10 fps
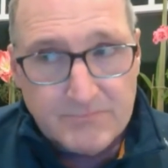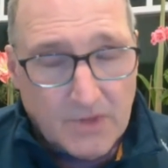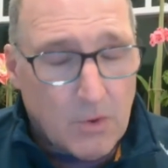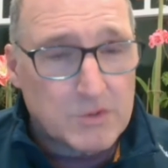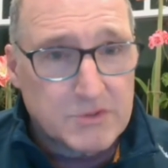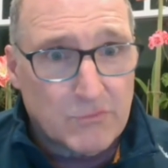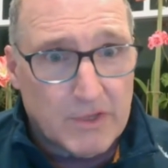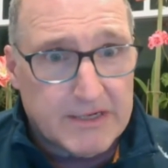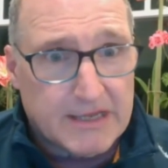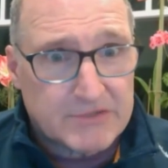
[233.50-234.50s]
also a
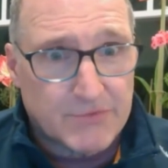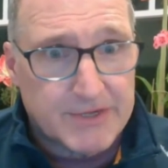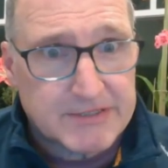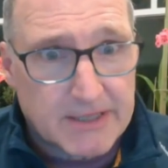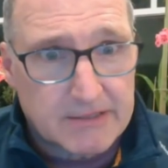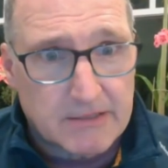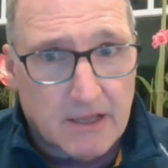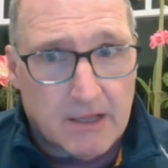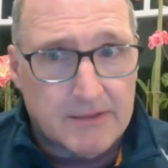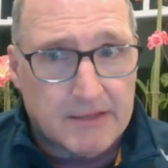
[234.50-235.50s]
really nice Riesling
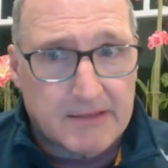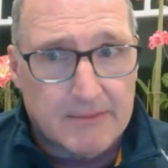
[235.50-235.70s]
that